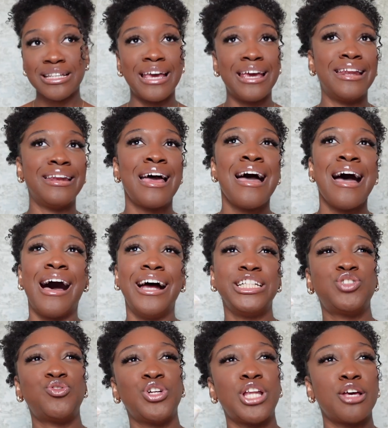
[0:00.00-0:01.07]
and I
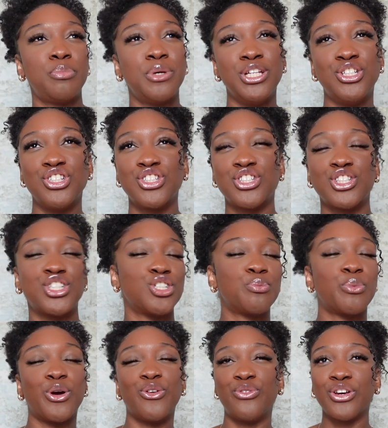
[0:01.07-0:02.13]
just feel like peaches is just
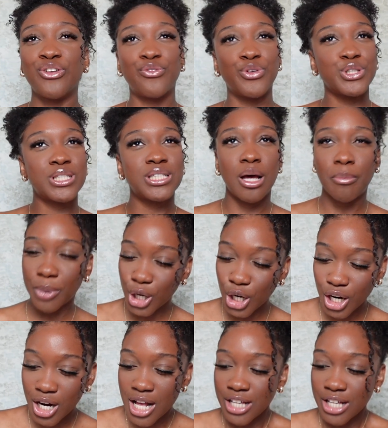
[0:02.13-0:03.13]
perfect for summer.